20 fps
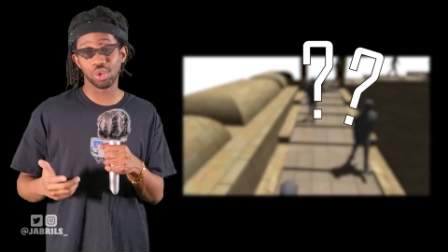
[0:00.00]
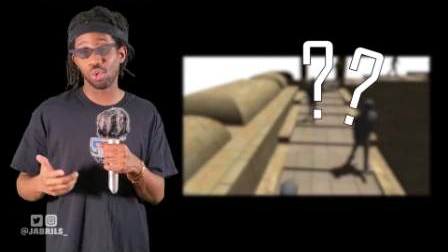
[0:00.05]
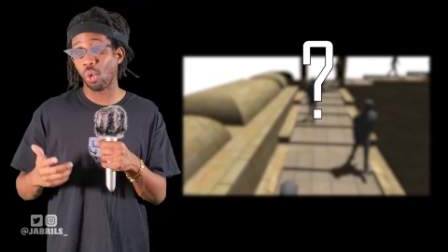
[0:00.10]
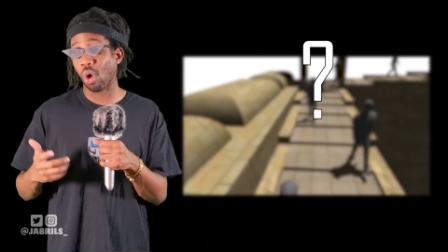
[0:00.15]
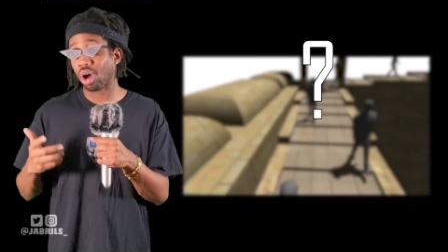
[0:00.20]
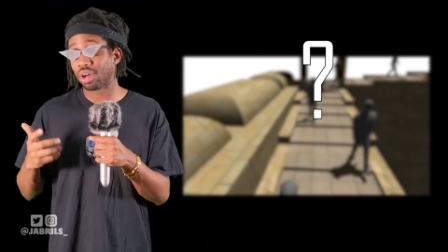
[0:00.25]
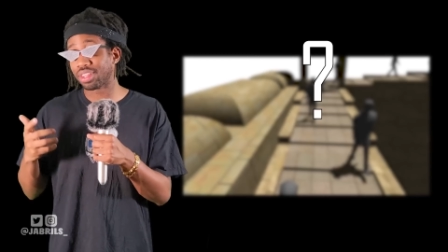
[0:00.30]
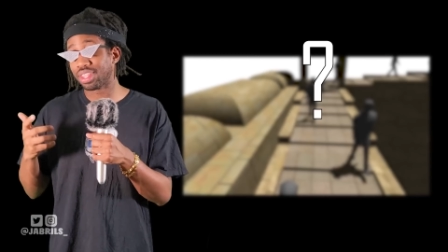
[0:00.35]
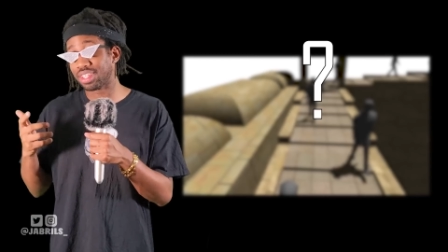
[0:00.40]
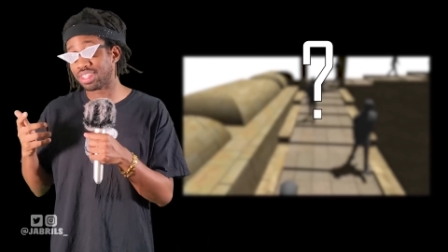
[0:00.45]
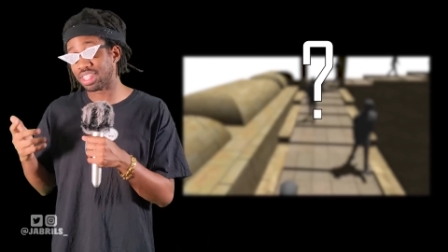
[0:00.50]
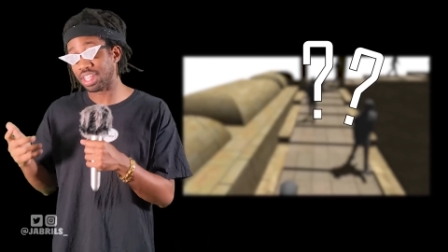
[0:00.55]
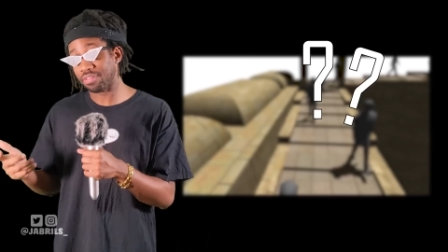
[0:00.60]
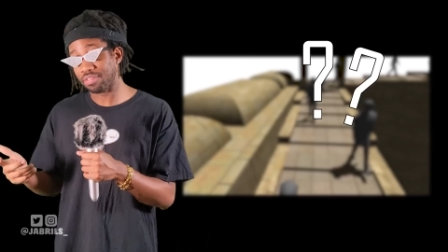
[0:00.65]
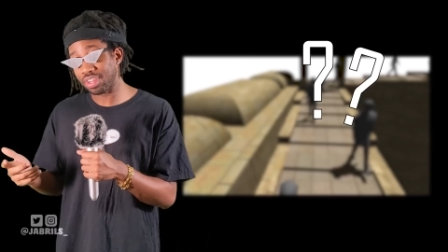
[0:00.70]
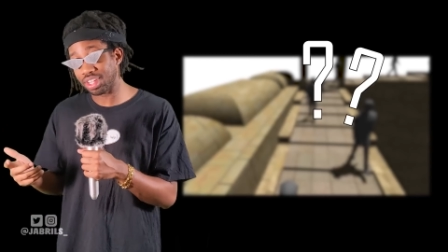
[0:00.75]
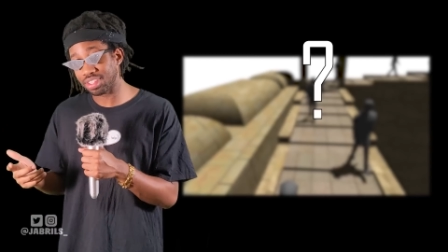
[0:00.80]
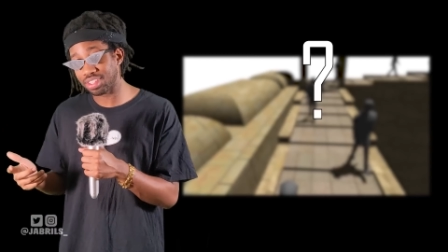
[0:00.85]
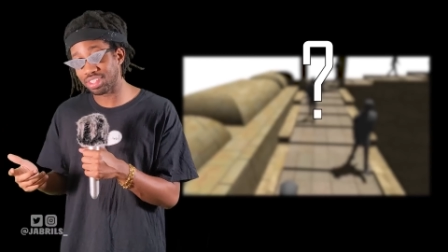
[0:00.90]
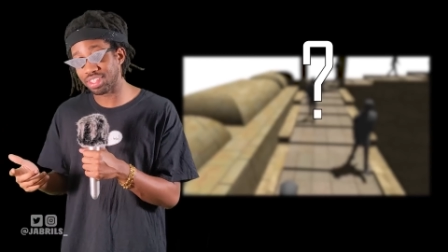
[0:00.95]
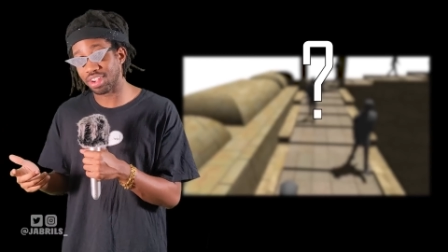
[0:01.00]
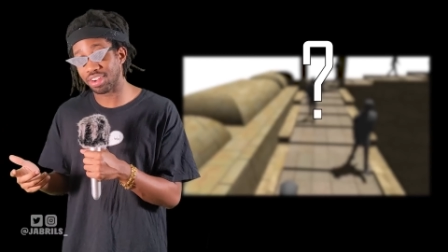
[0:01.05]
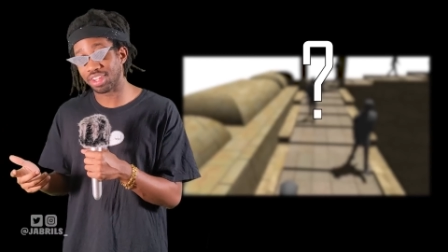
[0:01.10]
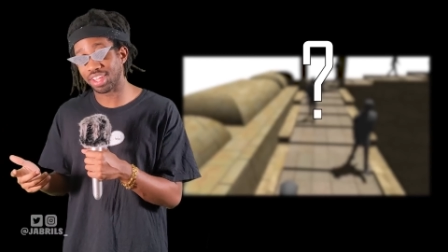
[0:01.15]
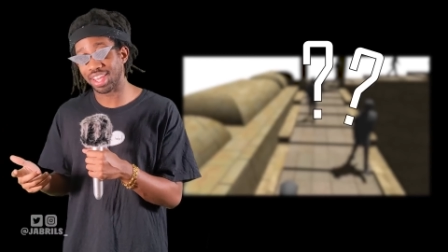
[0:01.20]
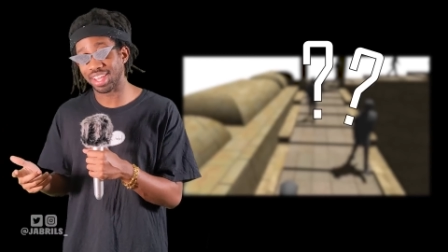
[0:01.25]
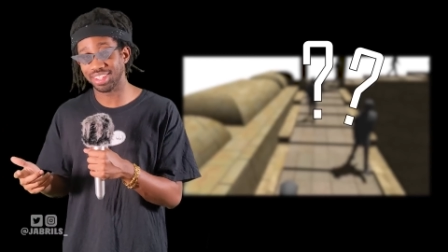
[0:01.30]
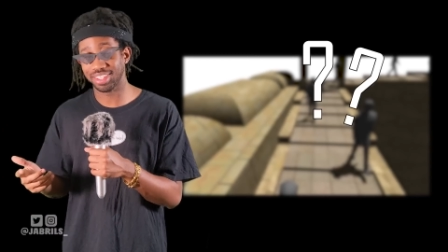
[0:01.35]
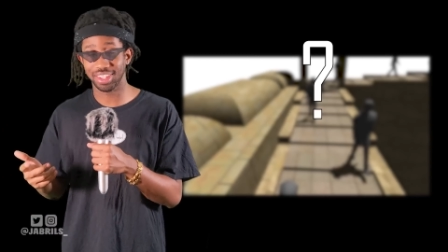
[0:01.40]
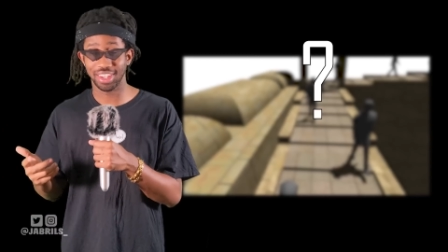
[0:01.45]
to walk this infinite
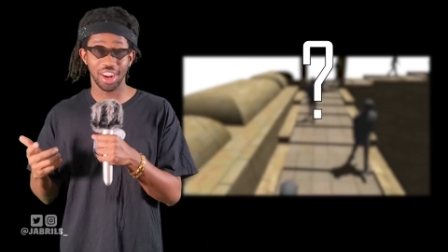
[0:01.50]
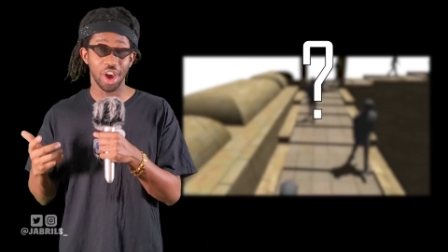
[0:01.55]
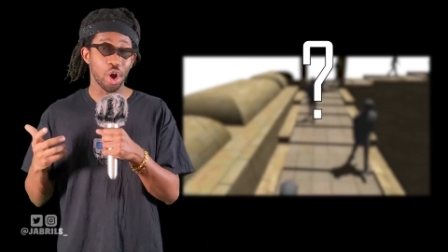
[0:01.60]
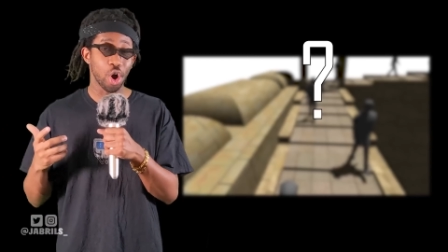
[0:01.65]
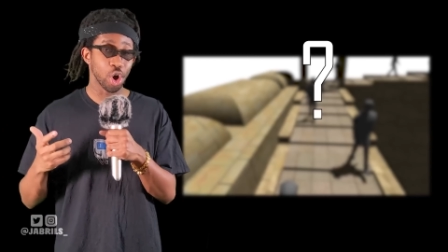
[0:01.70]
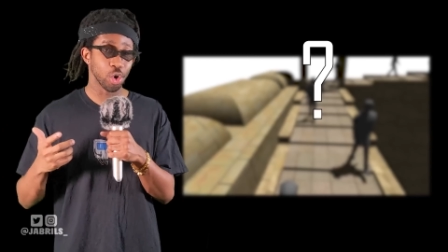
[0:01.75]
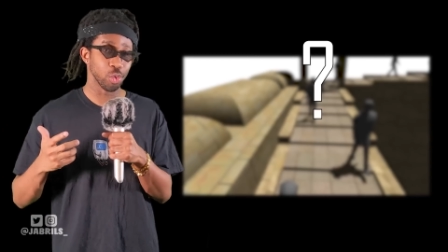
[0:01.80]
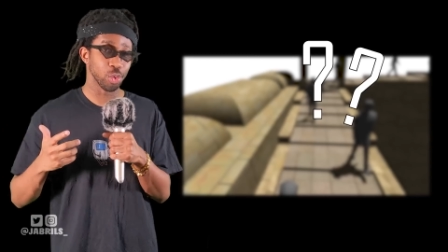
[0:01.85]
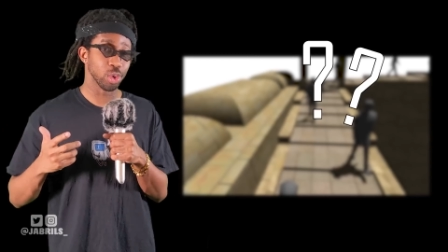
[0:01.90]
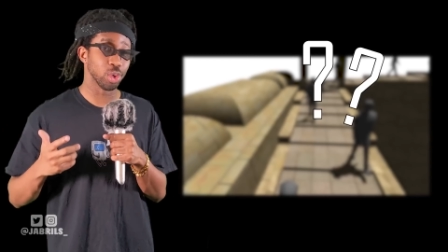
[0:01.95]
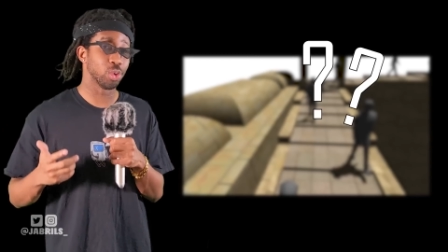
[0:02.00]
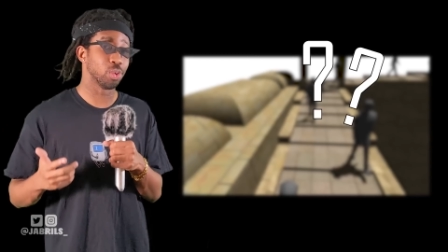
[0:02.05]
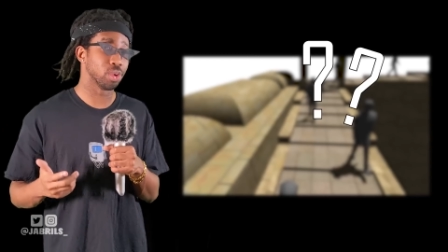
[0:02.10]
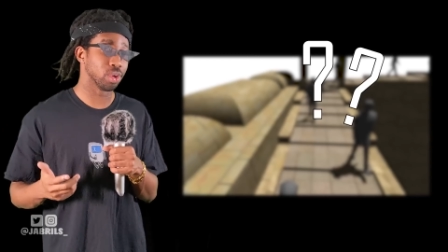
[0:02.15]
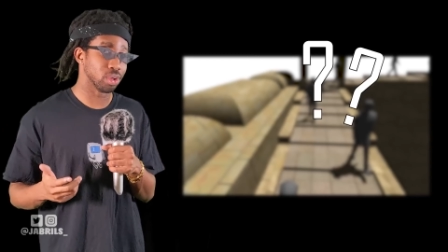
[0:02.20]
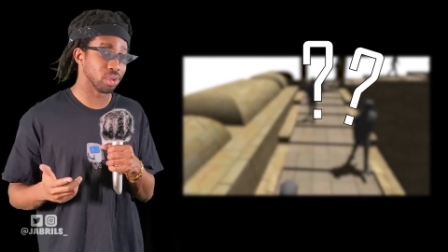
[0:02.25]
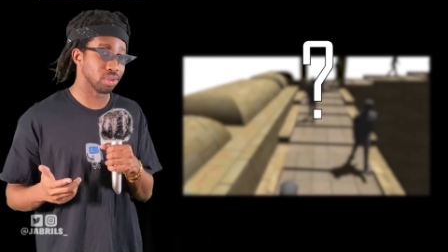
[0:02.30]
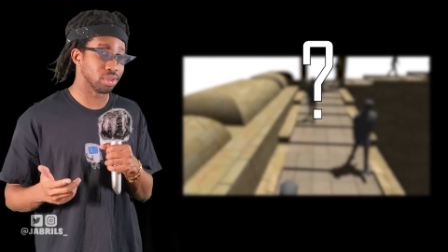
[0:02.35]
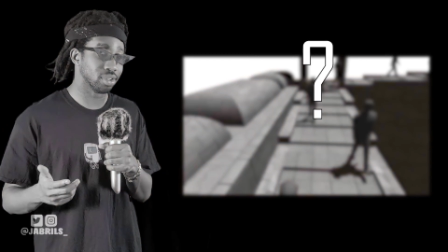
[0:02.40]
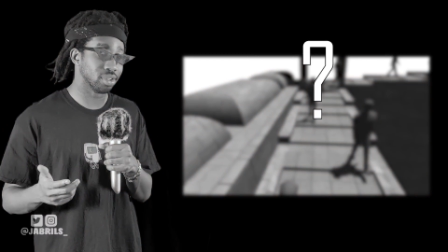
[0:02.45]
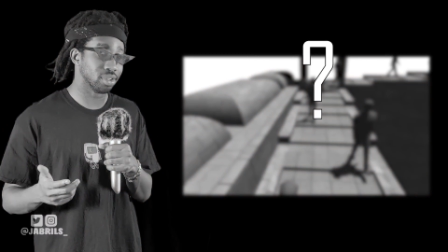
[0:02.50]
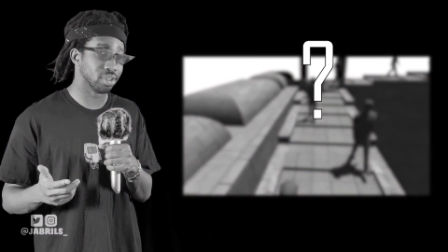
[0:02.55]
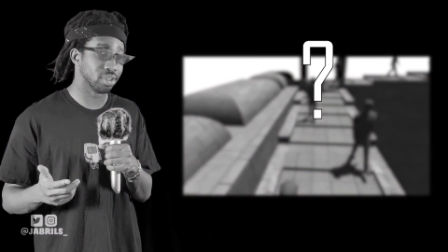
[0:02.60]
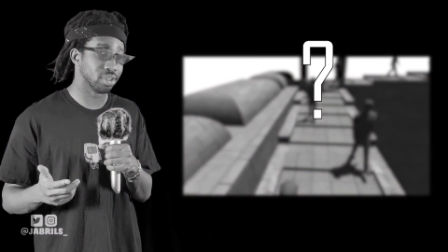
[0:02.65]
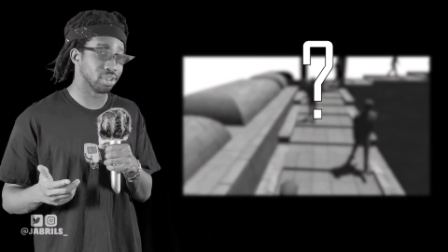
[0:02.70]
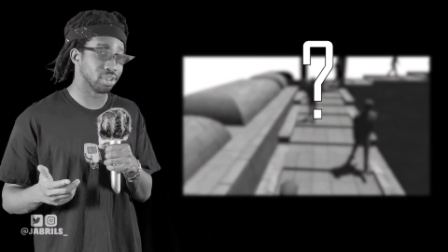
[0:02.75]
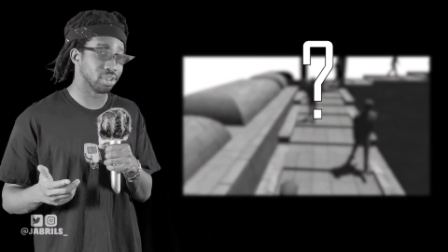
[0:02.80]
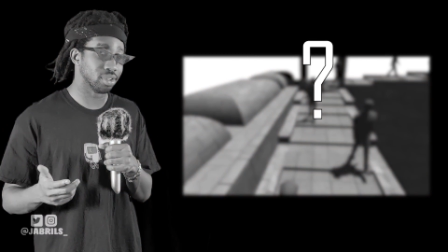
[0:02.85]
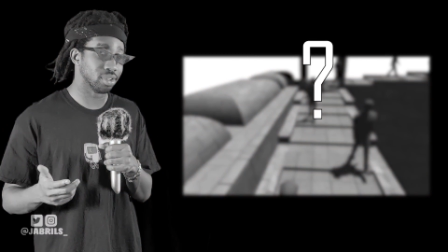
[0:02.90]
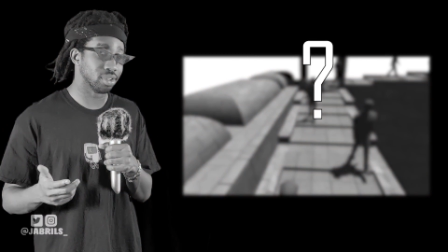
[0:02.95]
staircase in our real world.
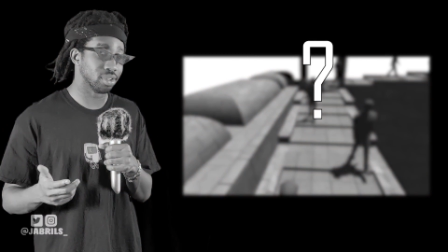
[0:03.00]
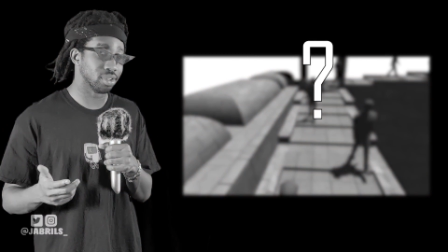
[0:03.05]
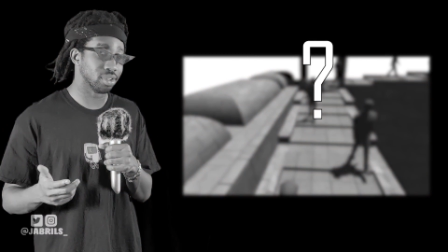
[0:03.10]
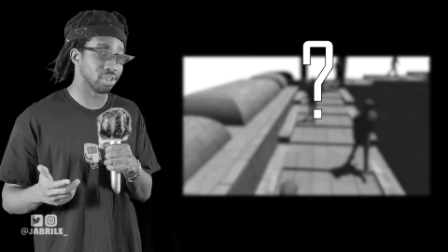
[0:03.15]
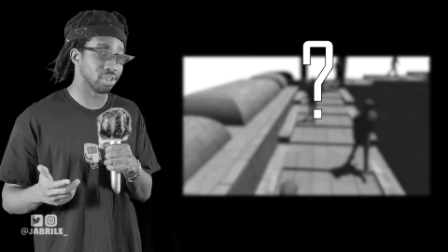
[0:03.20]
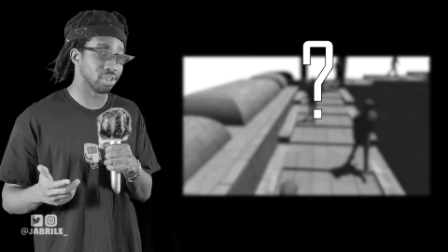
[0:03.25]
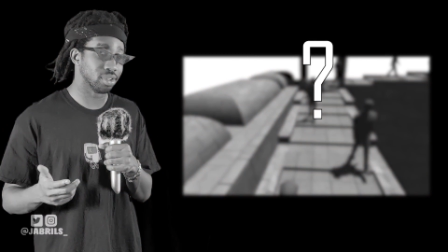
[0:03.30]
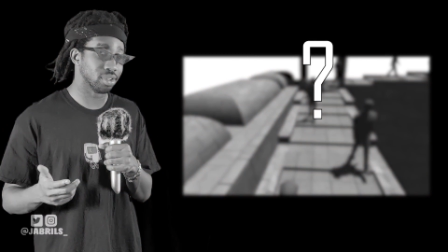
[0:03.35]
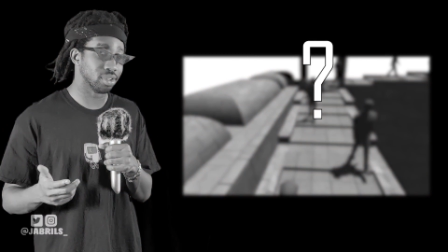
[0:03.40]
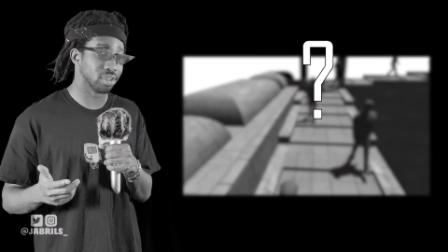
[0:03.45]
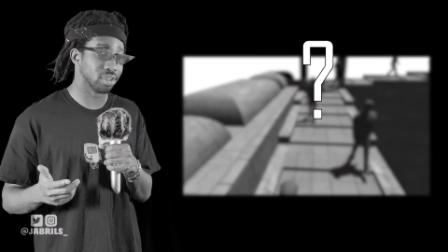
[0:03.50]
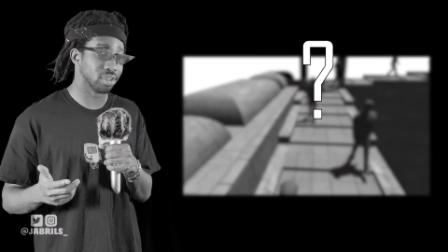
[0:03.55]
Also, real quick,